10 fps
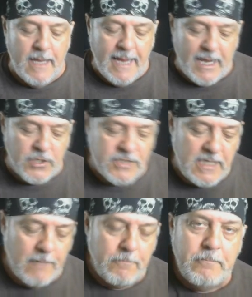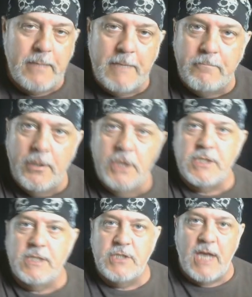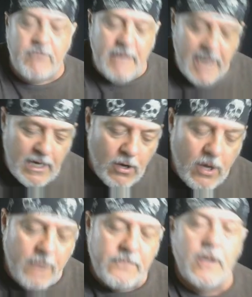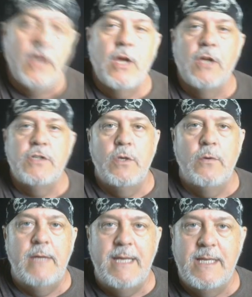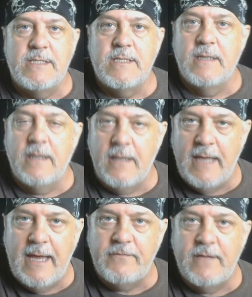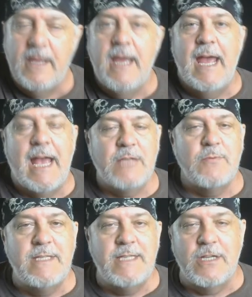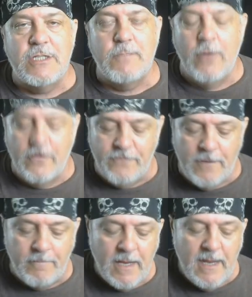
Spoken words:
and you'll see it being pushing JFK off to his left, as we see in the Zapruder film.